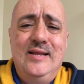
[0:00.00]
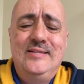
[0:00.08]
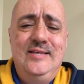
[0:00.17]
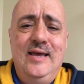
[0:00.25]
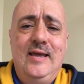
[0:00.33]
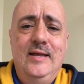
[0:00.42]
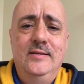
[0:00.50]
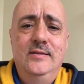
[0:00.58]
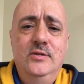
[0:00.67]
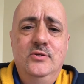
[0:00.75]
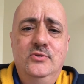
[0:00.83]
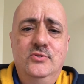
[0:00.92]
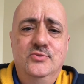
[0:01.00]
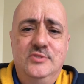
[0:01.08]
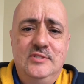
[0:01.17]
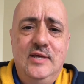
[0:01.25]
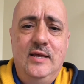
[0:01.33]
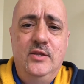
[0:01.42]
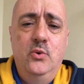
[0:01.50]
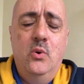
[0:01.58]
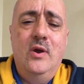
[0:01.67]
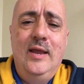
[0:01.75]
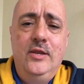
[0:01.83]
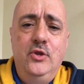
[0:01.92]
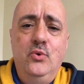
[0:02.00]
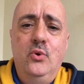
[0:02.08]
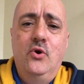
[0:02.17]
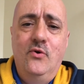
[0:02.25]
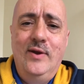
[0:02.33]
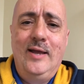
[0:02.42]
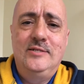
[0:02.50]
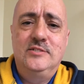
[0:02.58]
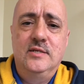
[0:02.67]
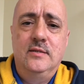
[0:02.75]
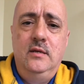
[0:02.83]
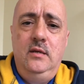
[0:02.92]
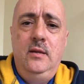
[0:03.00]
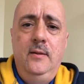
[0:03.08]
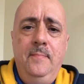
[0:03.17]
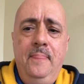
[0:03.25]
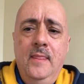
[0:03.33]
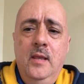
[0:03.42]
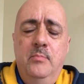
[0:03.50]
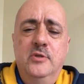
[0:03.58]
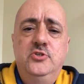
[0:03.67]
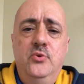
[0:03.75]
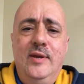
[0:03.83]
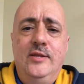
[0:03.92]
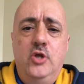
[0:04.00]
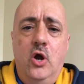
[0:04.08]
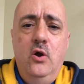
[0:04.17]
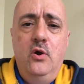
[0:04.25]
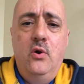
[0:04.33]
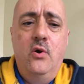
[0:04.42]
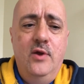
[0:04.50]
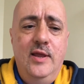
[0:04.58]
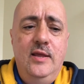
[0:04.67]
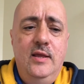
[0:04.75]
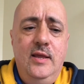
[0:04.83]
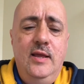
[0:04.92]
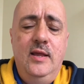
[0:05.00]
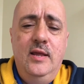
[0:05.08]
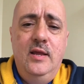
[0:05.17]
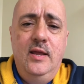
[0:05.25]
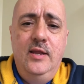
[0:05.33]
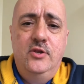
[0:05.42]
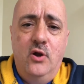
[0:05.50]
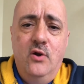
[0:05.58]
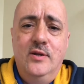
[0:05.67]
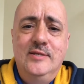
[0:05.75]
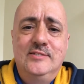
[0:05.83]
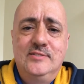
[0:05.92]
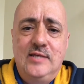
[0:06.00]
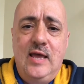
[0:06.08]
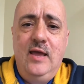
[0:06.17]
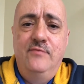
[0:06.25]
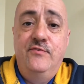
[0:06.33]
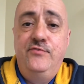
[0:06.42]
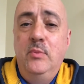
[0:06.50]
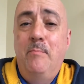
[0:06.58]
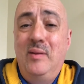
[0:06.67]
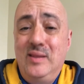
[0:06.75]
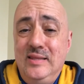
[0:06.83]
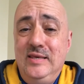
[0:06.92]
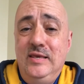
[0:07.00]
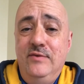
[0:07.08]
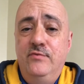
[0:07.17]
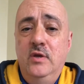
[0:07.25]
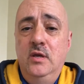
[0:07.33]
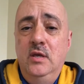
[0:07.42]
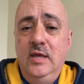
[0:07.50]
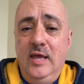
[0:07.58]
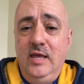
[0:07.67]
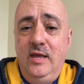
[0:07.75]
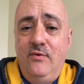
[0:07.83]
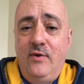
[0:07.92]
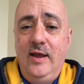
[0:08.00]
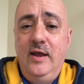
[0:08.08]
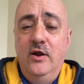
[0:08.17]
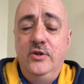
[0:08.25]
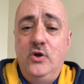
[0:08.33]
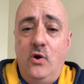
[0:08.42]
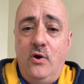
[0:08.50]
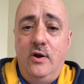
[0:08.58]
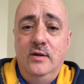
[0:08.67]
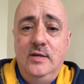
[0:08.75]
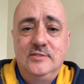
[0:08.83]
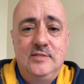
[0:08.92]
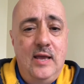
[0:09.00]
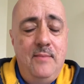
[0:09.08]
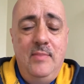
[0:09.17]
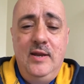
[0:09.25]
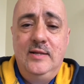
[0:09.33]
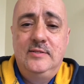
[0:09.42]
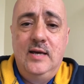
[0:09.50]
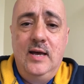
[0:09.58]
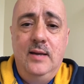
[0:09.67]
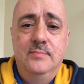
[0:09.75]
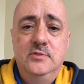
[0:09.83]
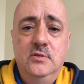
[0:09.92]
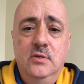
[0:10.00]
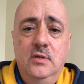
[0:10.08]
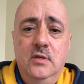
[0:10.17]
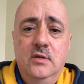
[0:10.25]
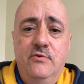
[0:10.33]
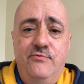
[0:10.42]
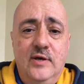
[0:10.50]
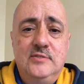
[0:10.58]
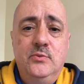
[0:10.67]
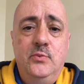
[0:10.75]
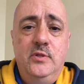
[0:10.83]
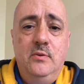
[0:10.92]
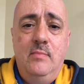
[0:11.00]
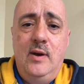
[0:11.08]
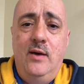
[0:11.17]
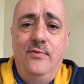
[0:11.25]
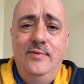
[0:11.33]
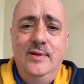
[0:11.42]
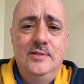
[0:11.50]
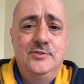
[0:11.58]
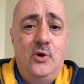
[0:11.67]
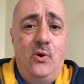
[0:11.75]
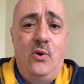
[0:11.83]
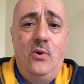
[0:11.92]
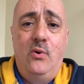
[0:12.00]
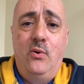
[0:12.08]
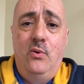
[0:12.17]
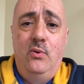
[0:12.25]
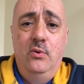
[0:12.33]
a ticket to sin. You are a new creation, but you are eternally saved if you believe. Right here in your heart. I say it many times. Confess it with your mouth. That's all